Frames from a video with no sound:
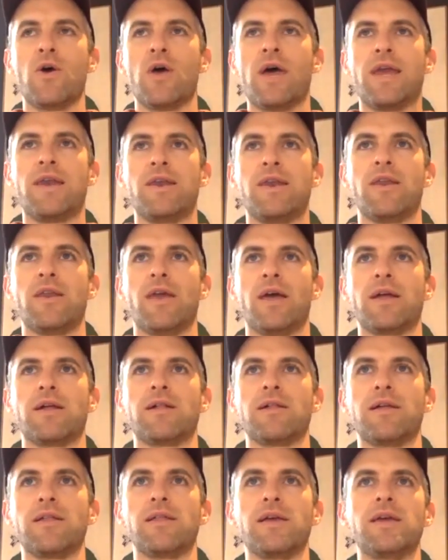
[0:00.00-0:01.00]
And
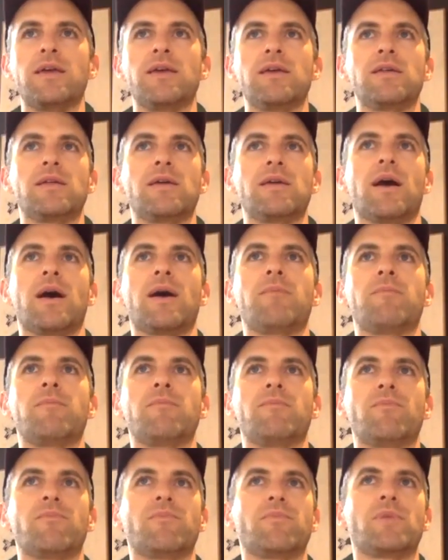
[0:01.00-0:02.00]
clearly,
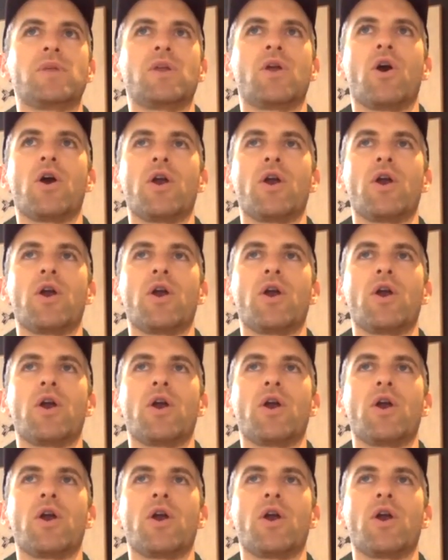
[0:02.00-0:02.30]
you know,